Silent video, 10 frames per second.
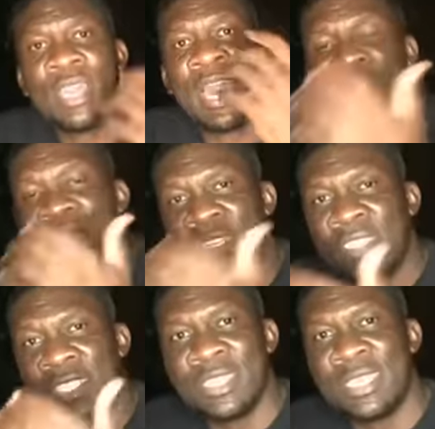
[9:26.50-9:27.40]
You are
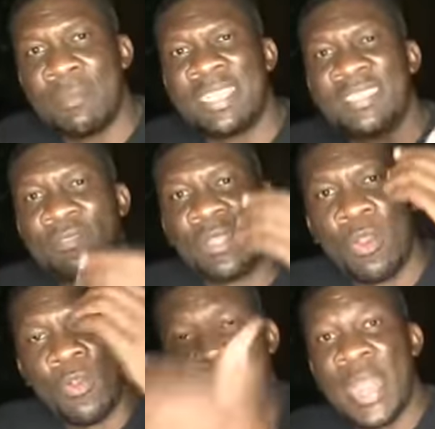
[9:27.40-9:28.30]
harvesting them at a
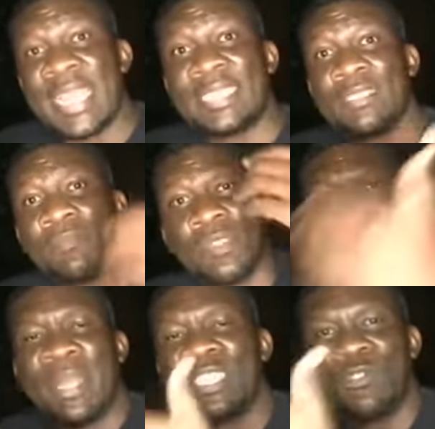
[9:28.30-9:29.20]
rate
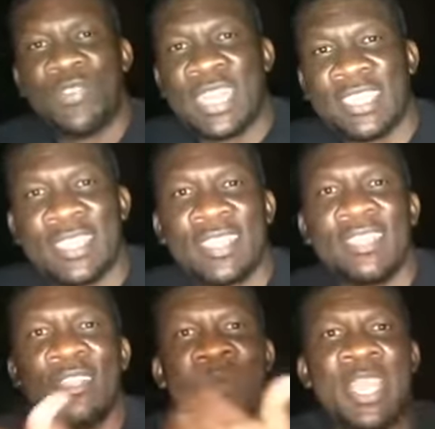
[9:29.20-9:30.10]
much faster
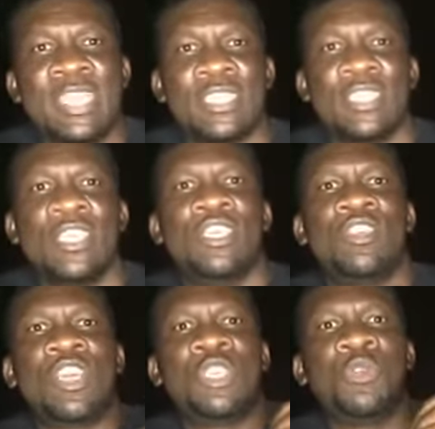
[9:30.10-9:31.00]
than a rate
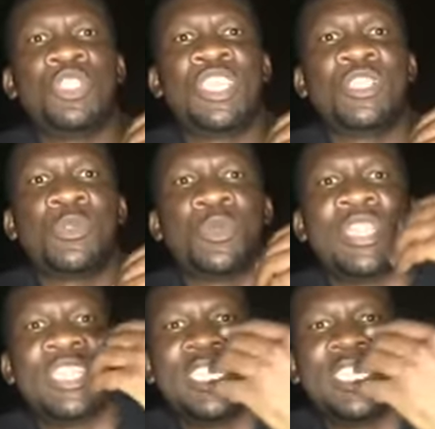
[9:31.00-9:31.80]
you're using to